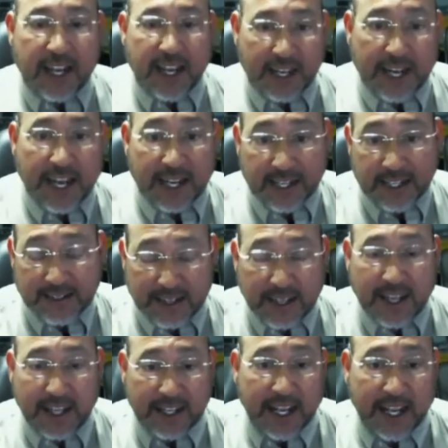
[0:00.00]
And
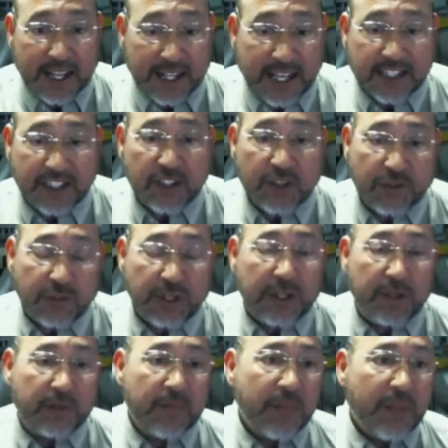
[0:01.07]
that's true.